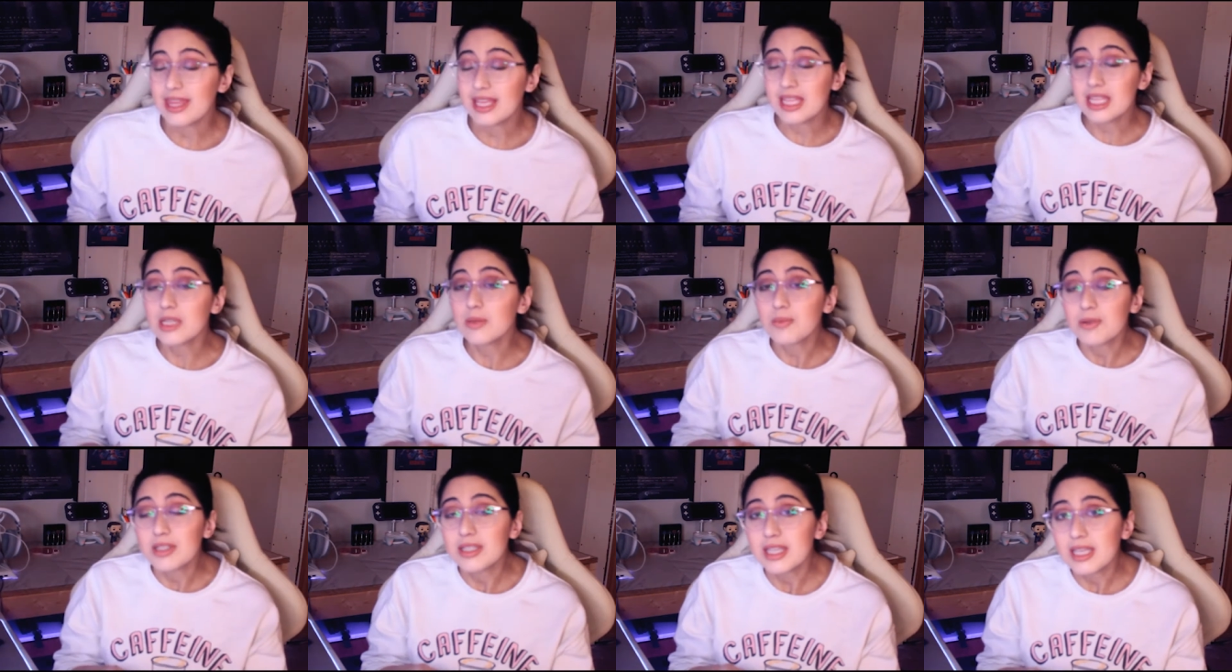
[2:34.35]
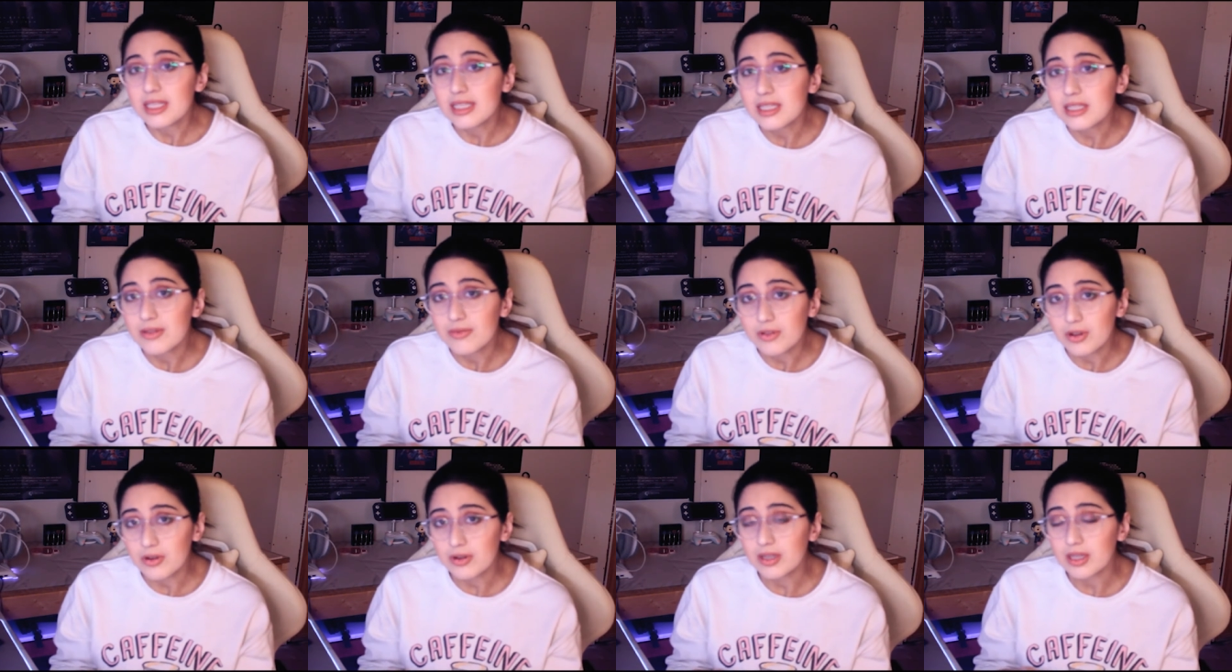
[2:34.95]
I think this puts things
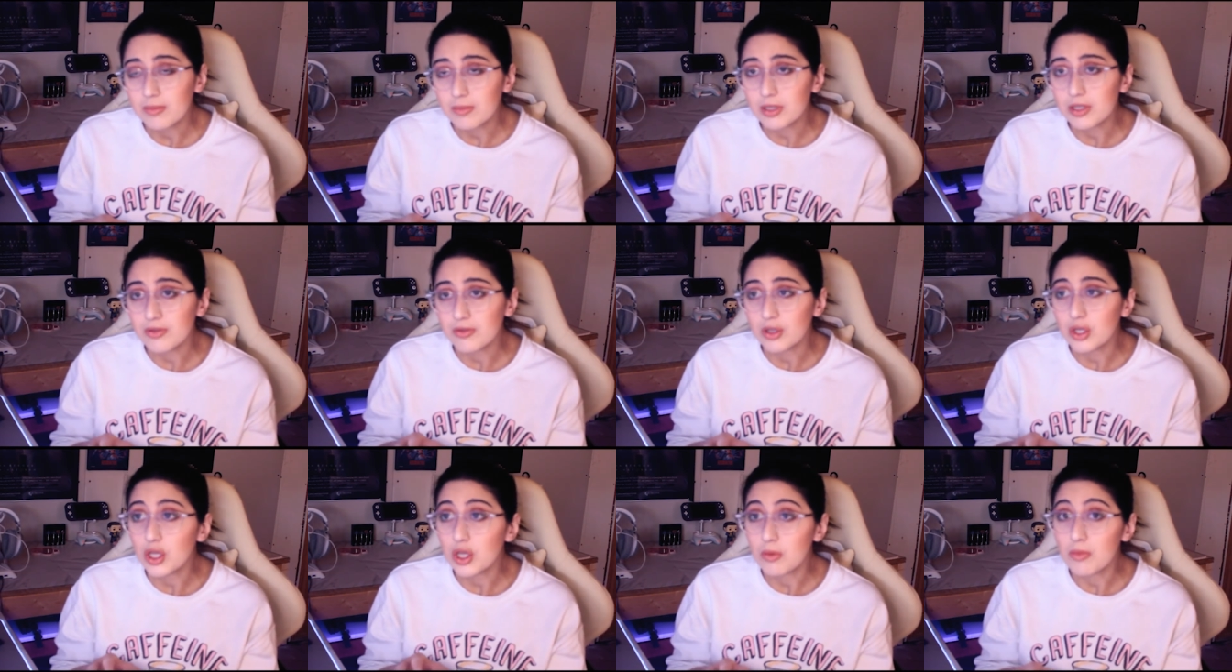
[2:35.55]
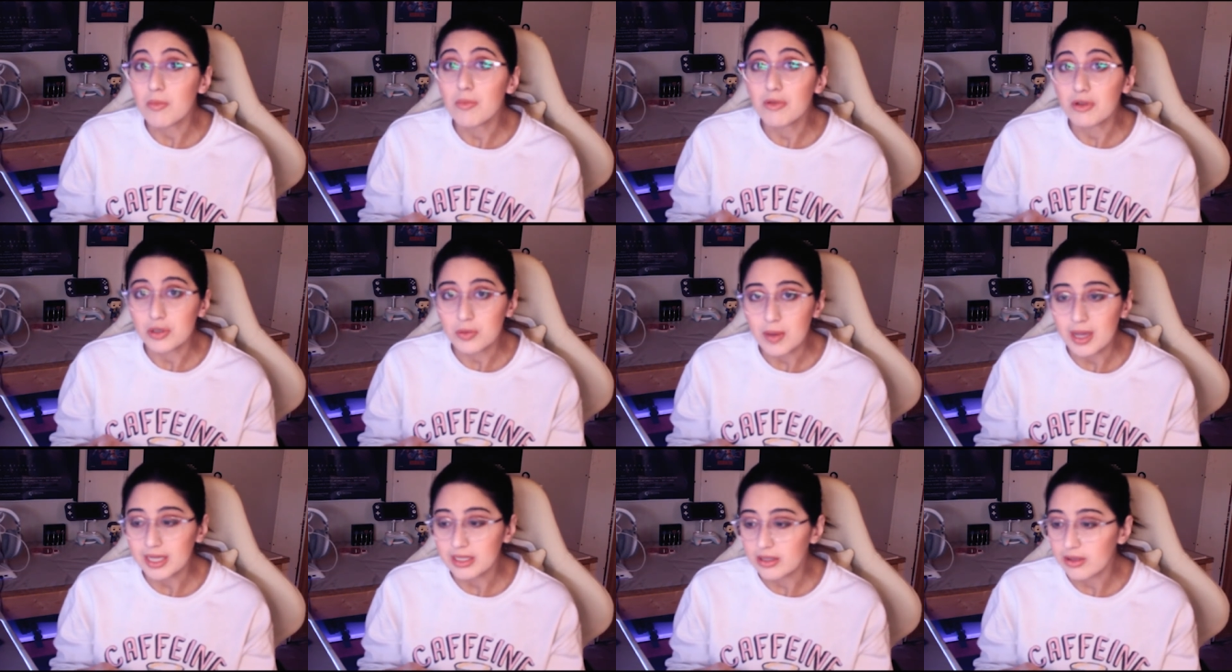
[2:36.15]
into very much of a human
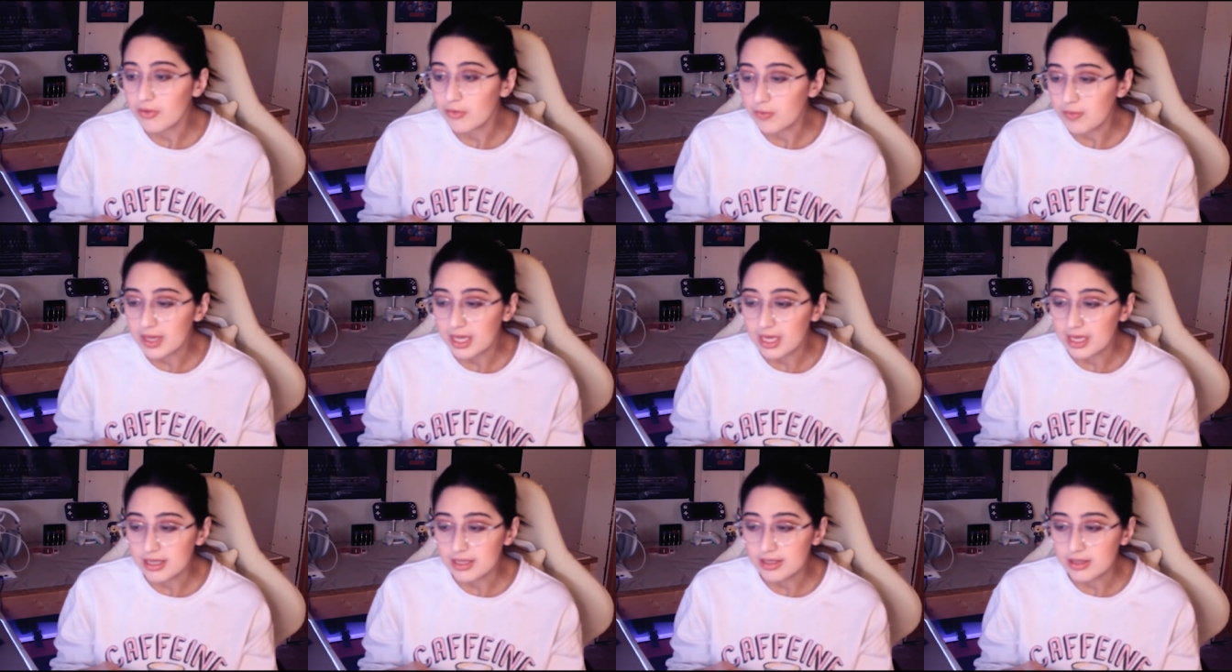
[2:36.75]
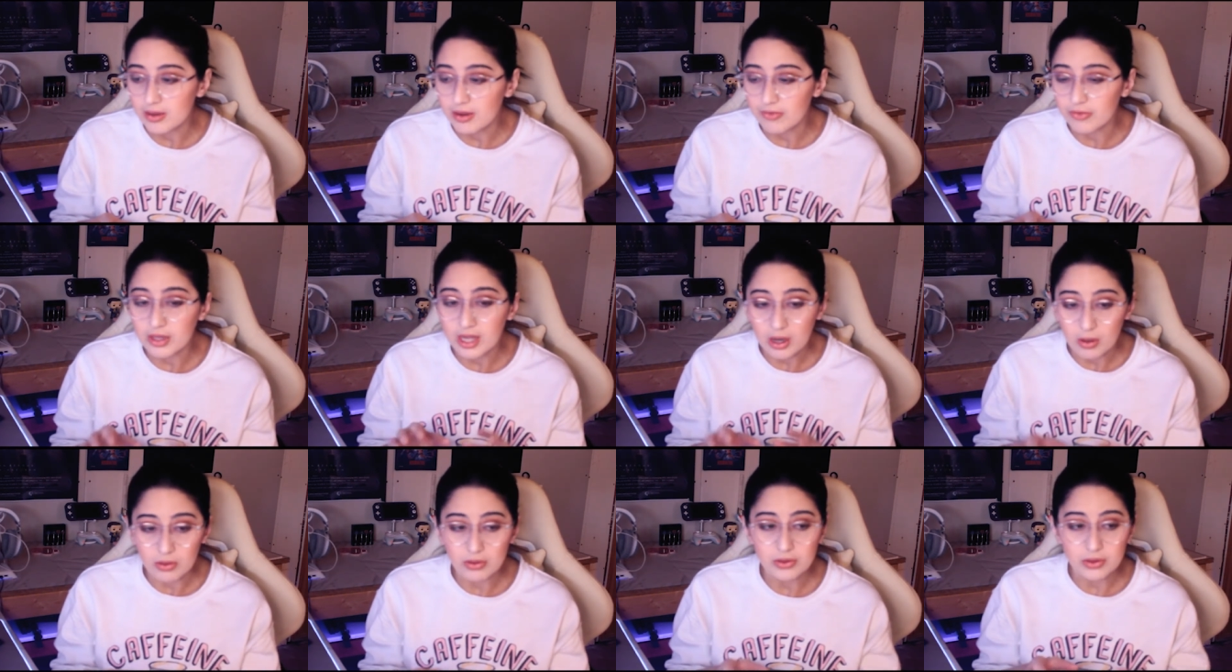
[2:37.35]
perspective, because you have
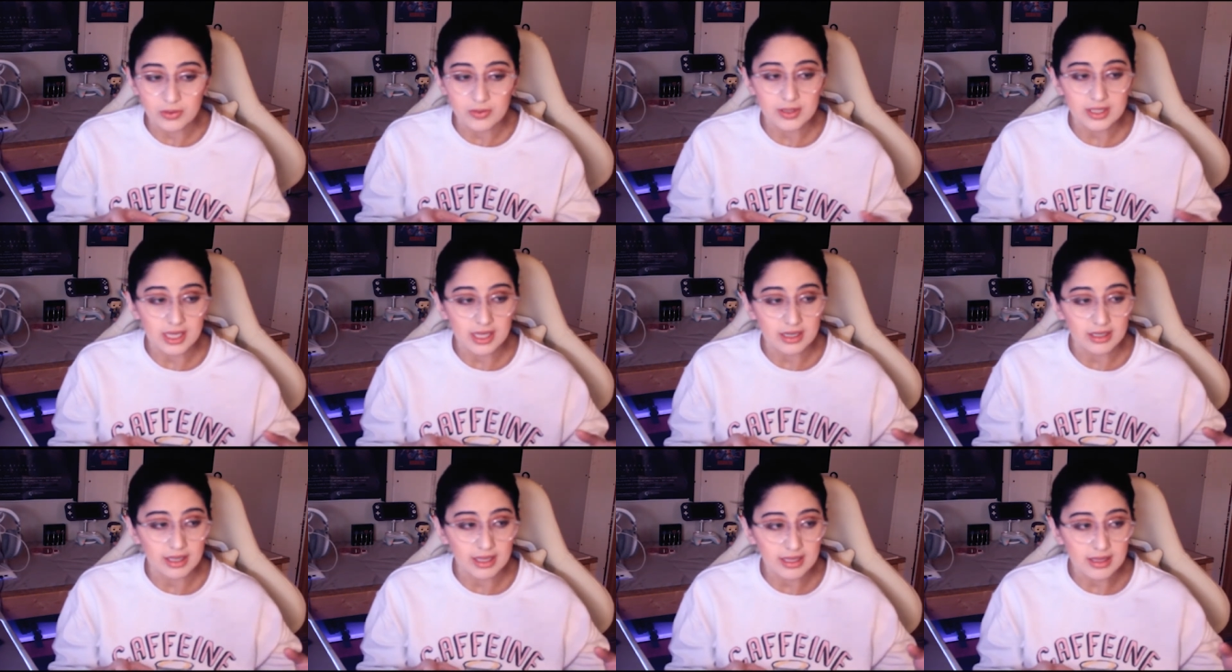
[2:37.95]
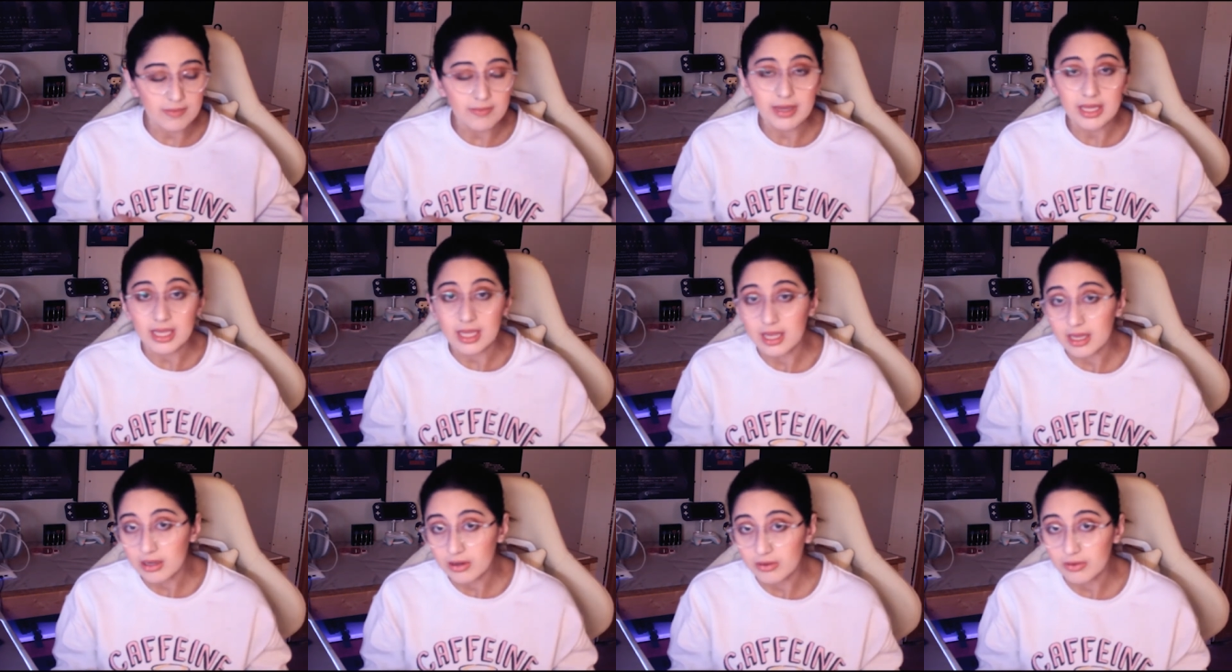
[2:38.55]
Geralt, who is kind of like the
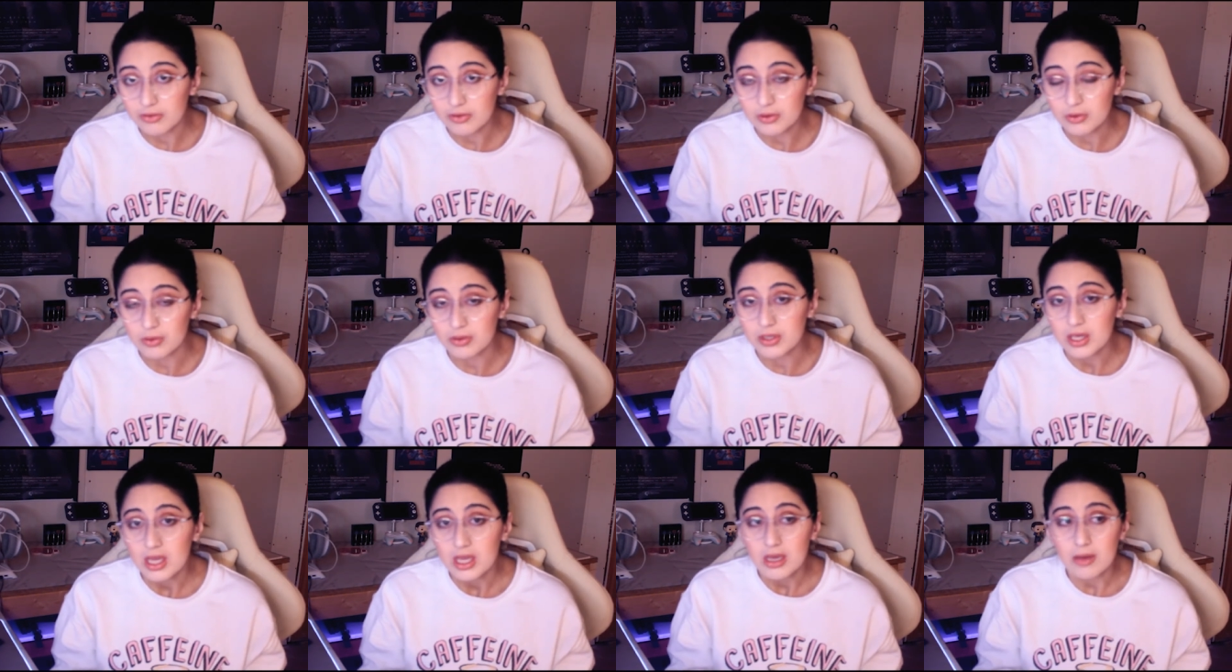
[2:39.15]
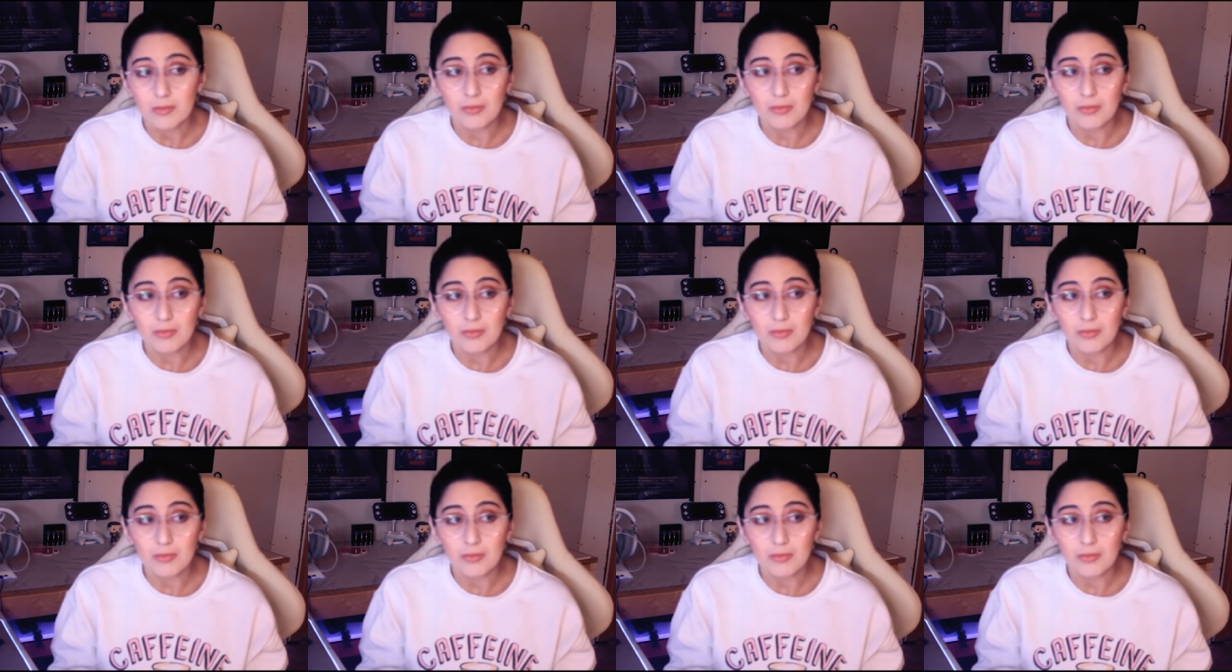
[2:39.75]
mediator of sorts,